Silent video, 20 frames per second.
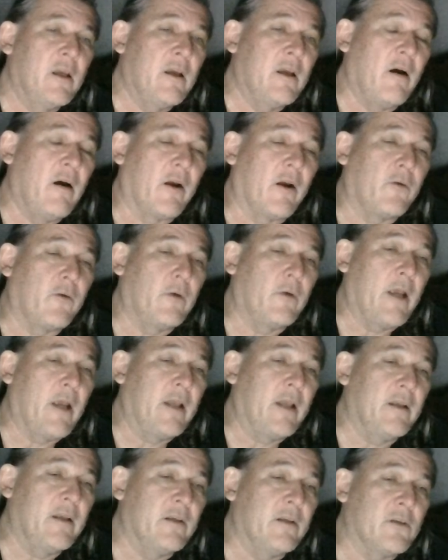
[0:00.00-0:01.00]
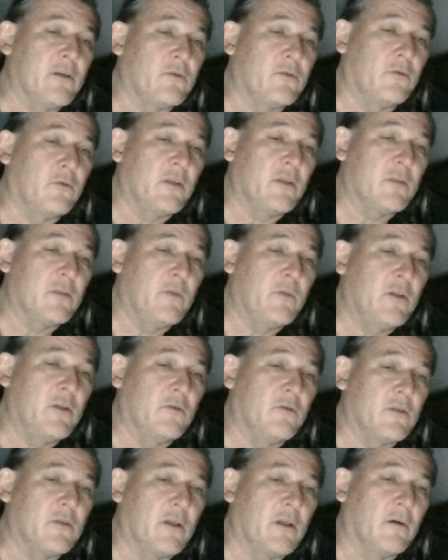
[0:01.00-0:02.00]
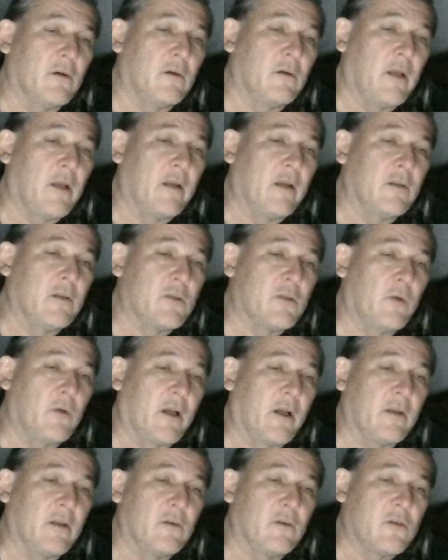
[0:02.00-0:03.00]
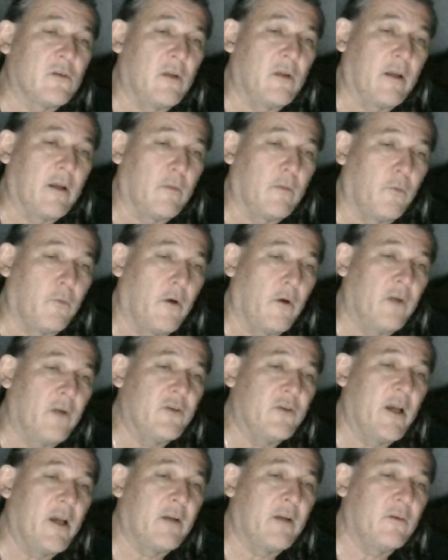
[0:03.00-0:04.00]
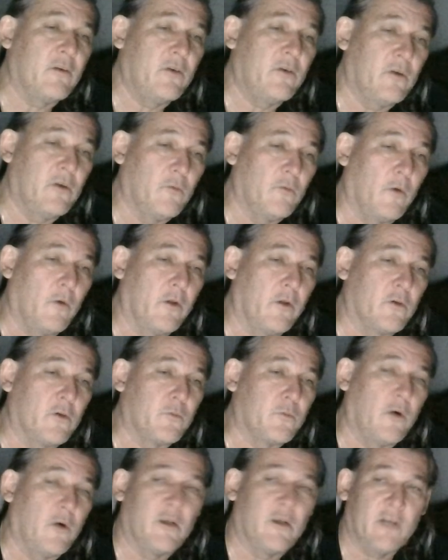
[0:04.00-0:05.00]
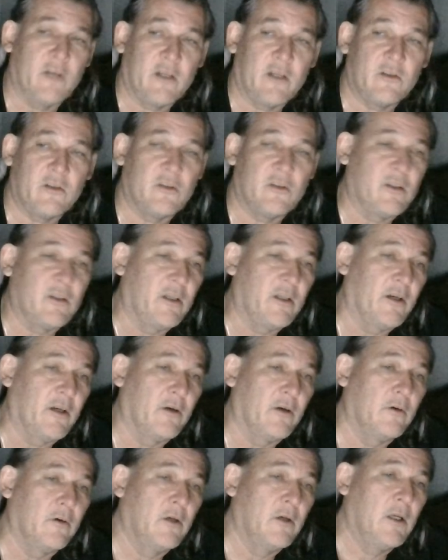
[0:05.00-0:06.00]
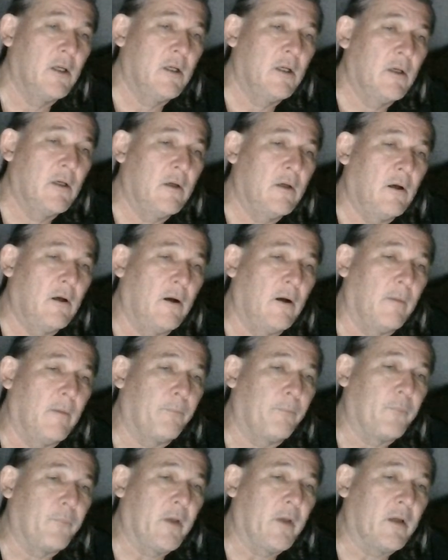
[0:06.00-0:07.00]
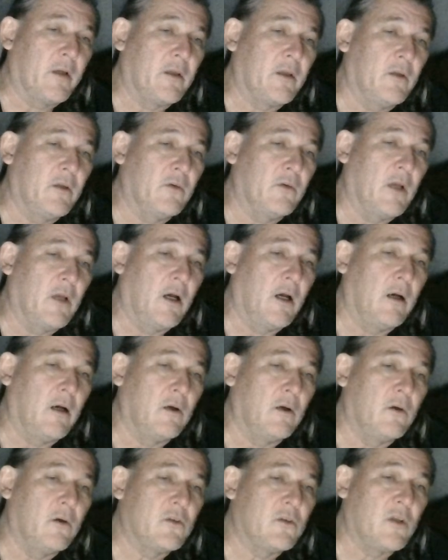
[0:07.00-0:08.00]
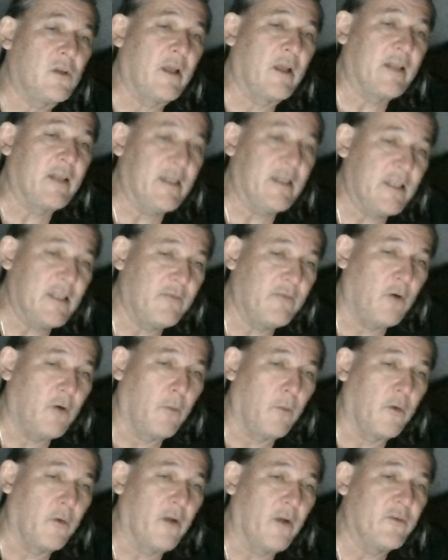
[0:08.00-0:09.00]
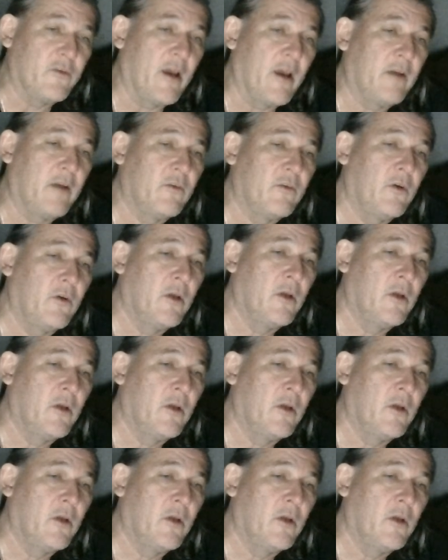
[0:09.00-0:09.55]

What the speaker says: How I create it is through these menus here. Like this one, I can select a project, one of those projects that's in here. I can select a default project.